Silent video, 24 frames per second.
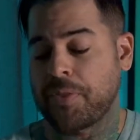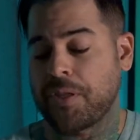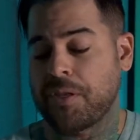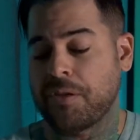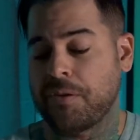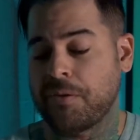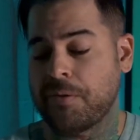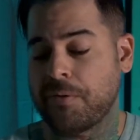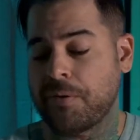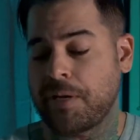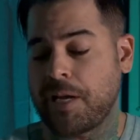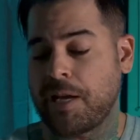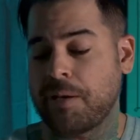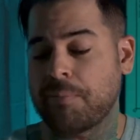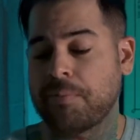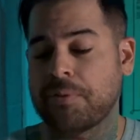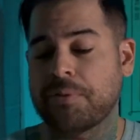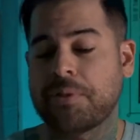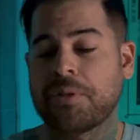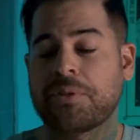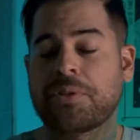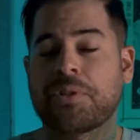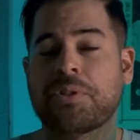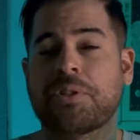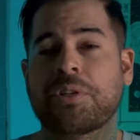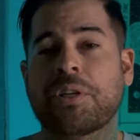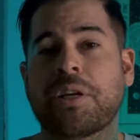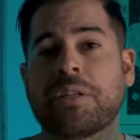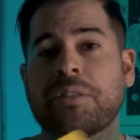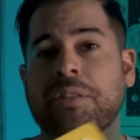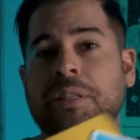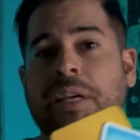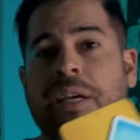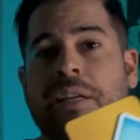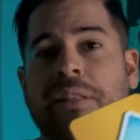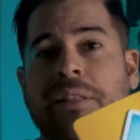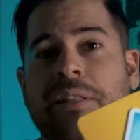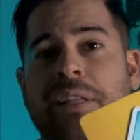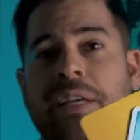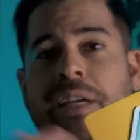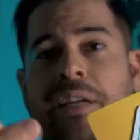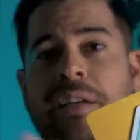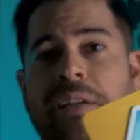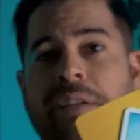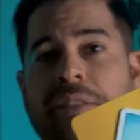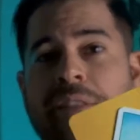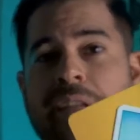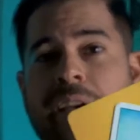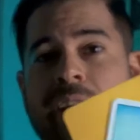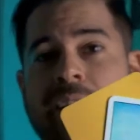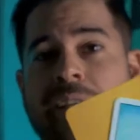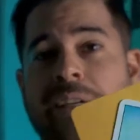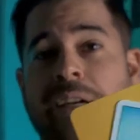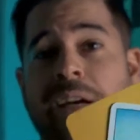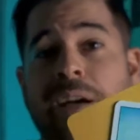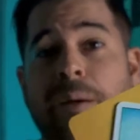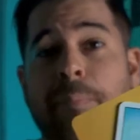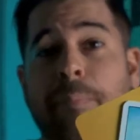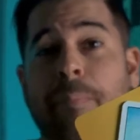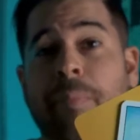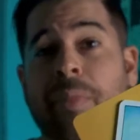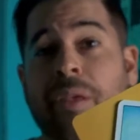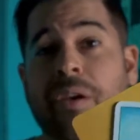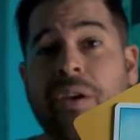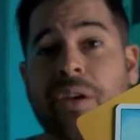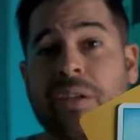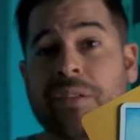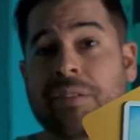You're able to shut that lid on that cup.